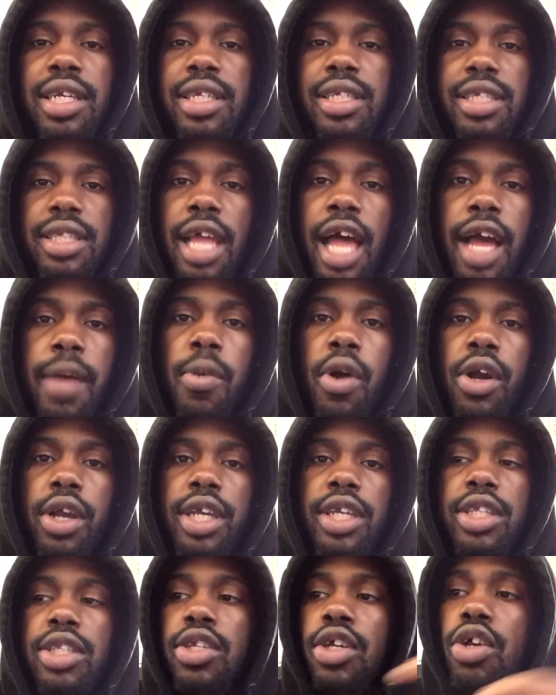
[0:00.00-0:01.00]
in the stock
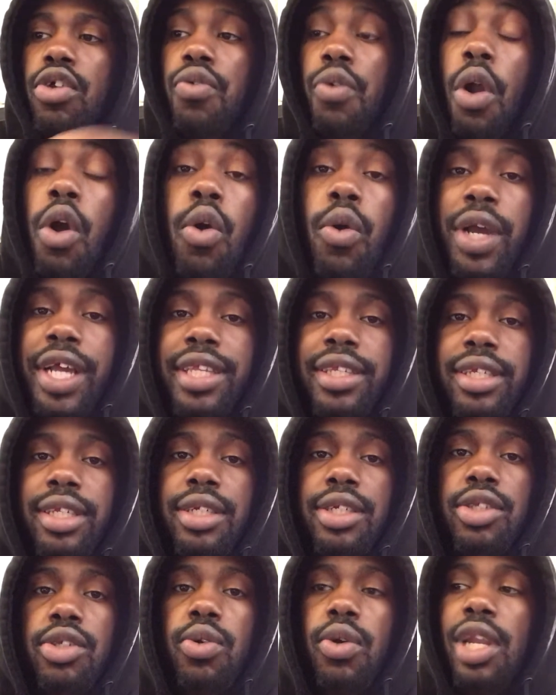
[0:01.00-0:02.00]
market to grow it,
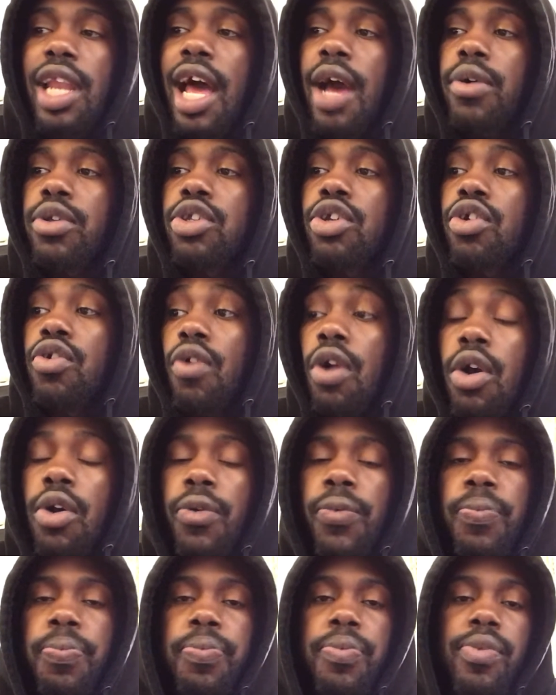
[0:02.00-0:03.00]
to allow it to
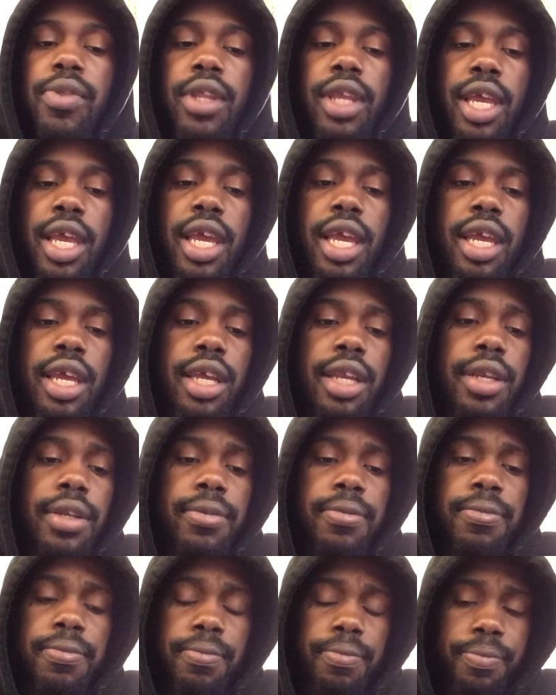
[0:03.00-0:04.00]
grow.
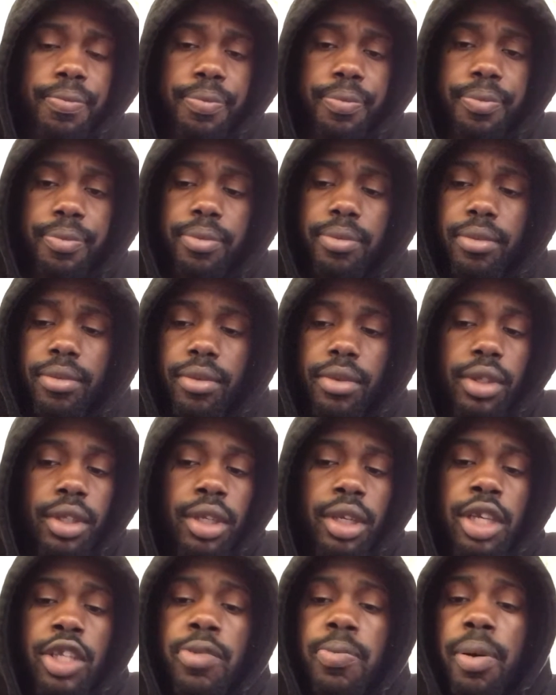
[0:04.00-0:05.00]
And
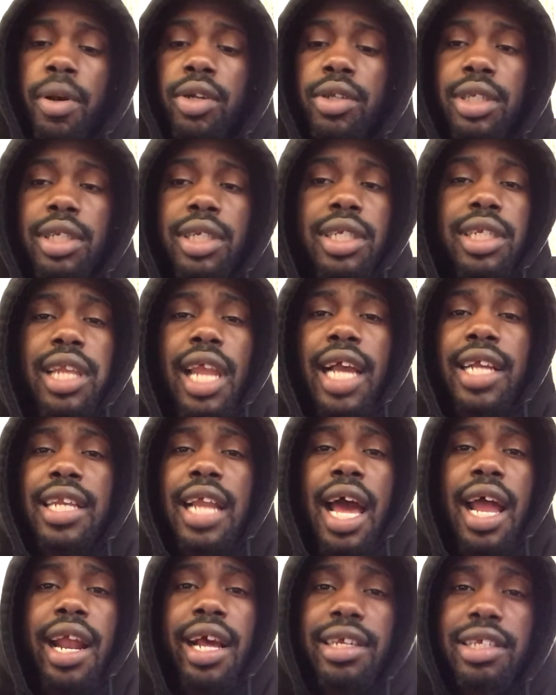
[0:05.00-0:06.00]
this person is
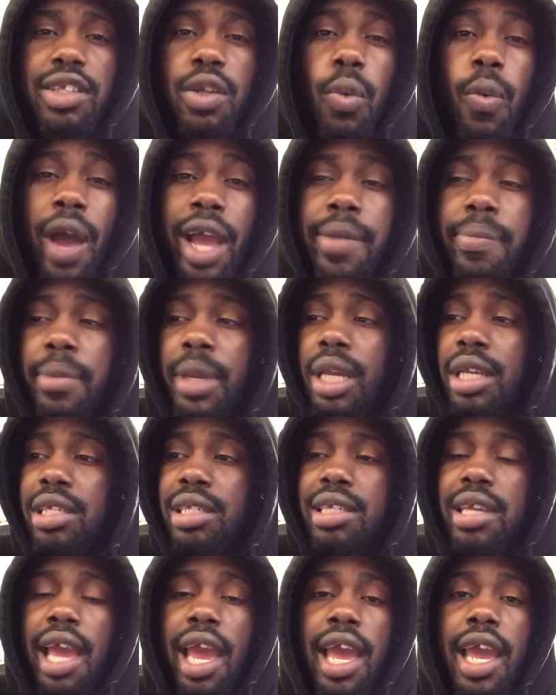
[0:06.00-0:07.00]
nah, that's the white
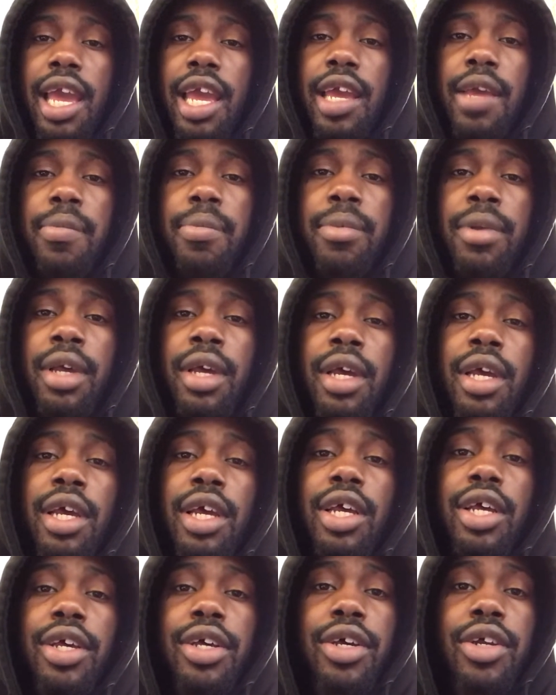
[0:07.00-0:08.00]
man's game.
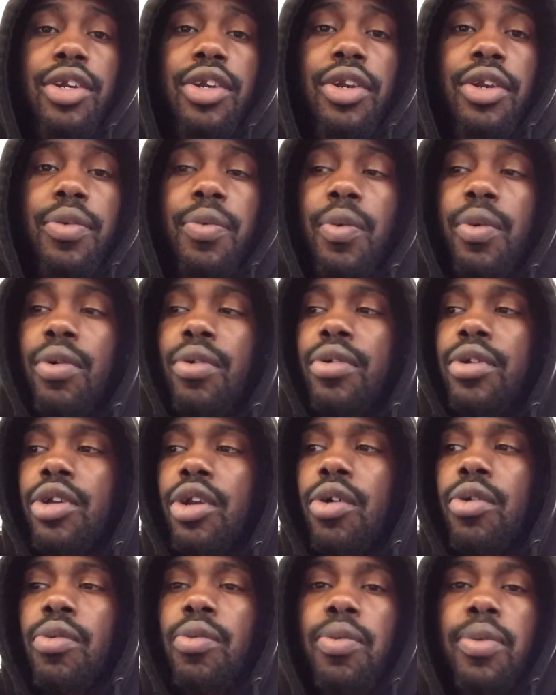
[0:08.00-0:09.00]

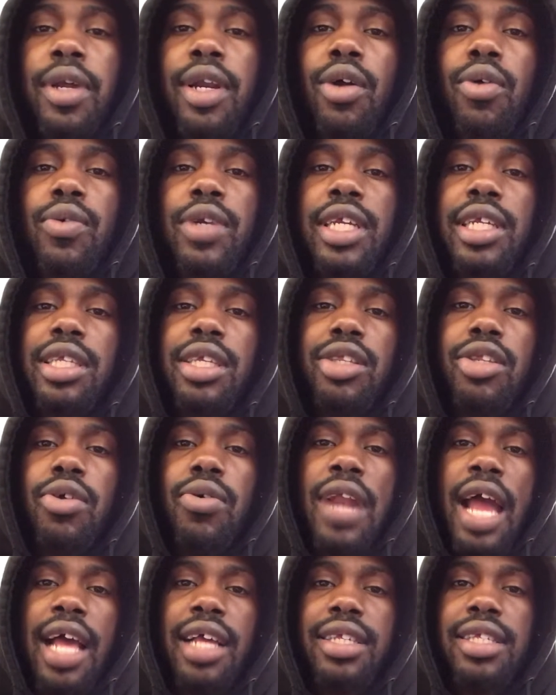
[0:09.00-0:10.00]
we don't need to
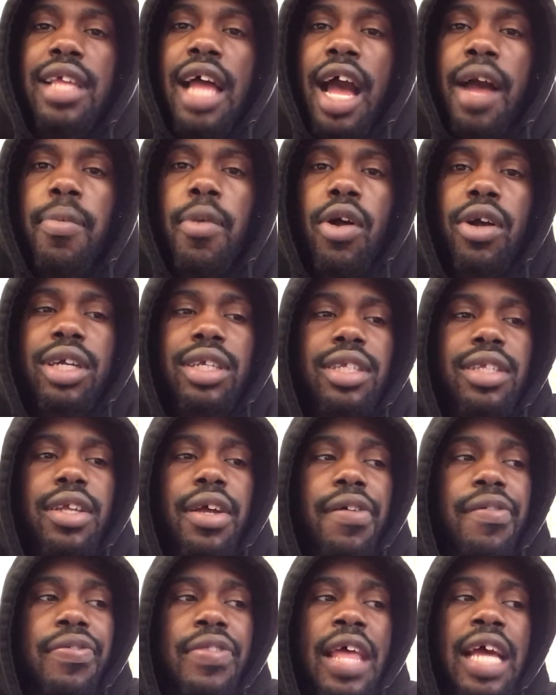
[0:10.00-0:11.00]
do that stock market
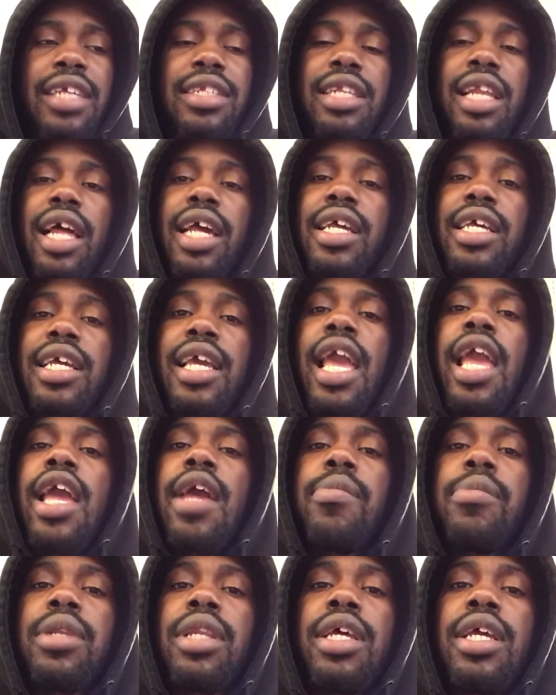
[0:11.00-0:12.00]
stuff. That's like
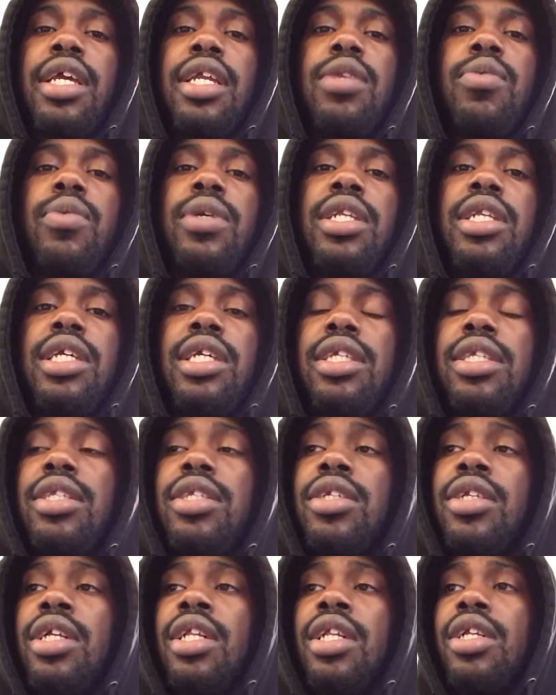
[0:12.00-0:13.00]
gambling. We need,
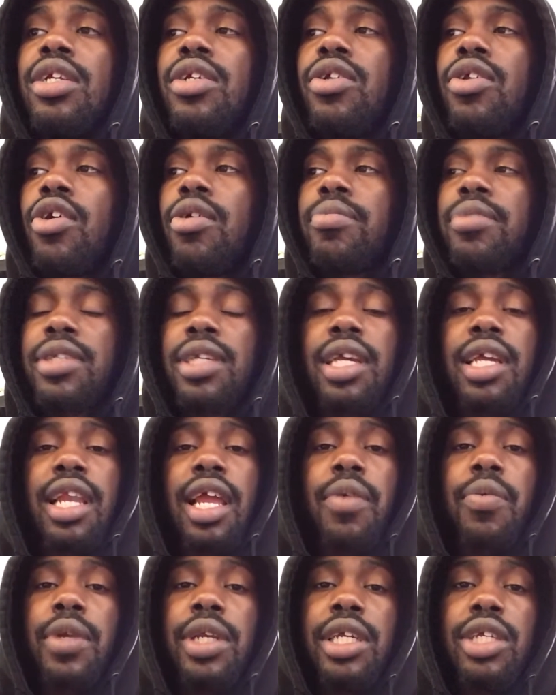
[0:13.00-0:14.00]
what I'm saying?
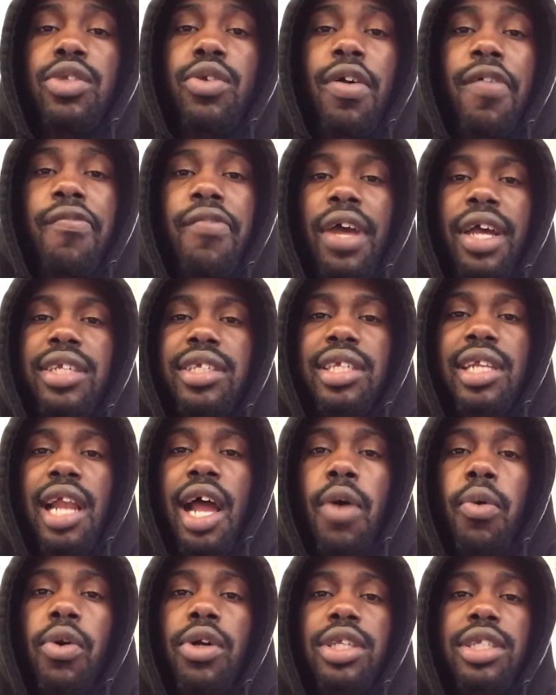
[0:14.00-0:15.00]
Like, we need to invest in
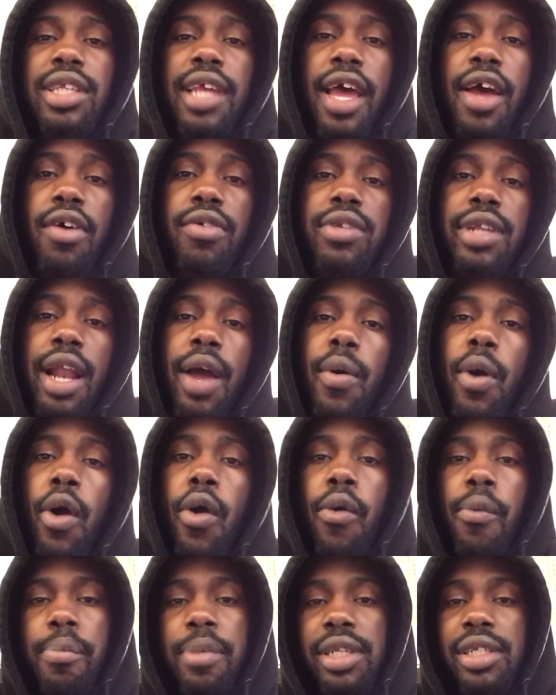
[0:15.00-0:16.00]
ourselves and our
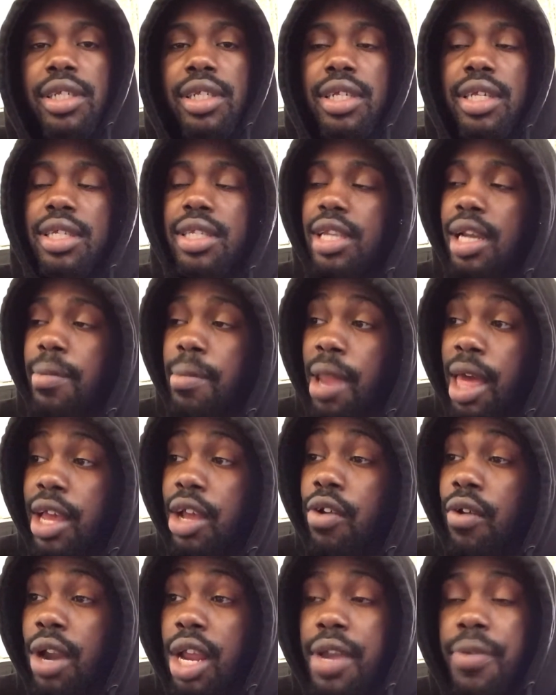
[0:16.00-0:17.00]
own businesses. And I'm
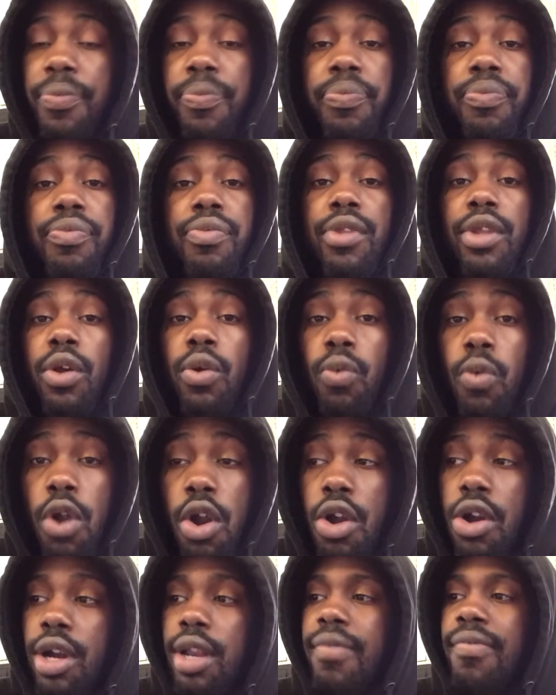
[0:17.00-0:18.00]
like, great,
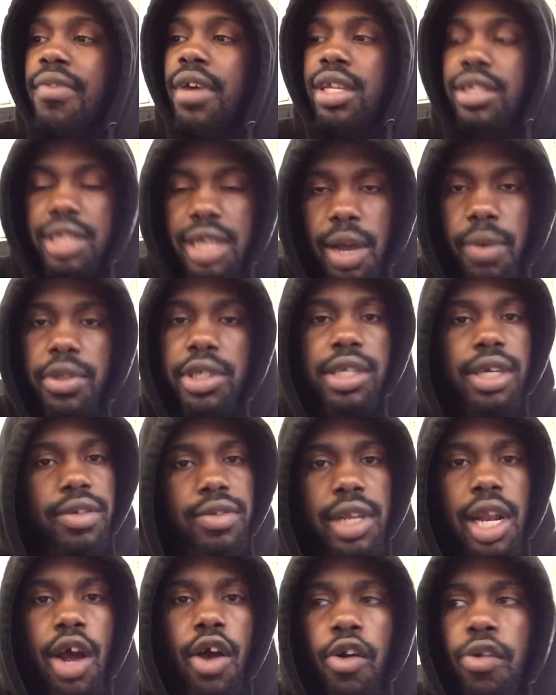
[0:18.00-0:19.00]
word, invest in
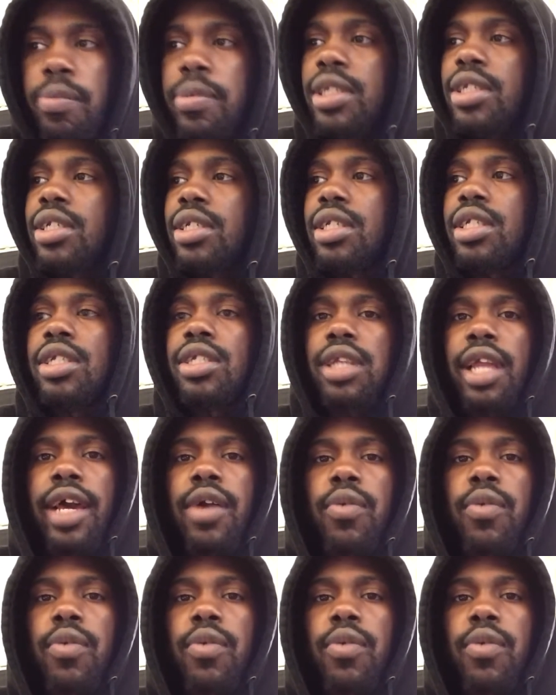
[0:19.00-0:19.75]
ourselves and our own businesses.